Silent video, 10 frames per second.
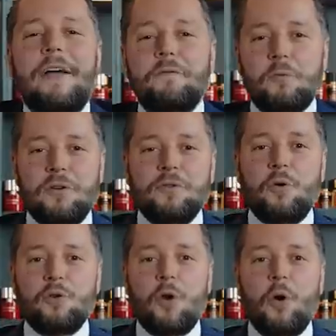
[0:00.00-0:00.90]
Everyone
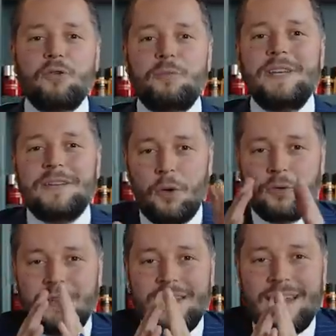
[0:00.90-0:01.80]
who knows me
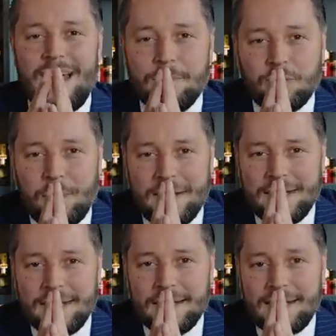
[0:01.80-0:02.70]
knows that I'm
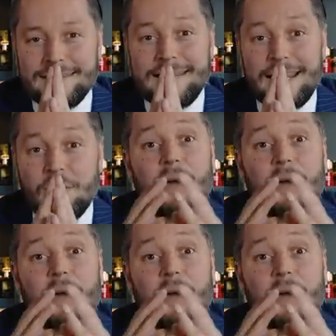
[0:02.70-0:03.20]
spending, let's say,